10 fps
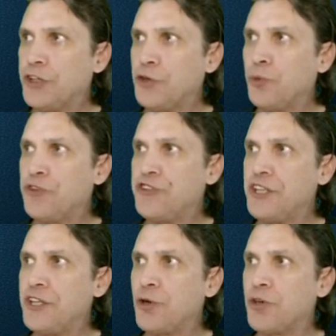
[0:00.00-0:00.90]
you will see
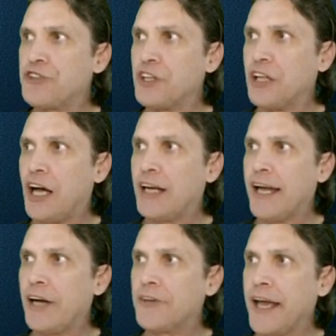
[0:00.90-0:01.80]
there is a log
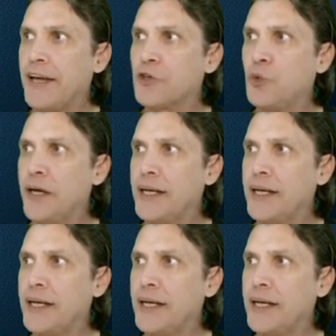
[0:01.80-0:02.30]
out and quit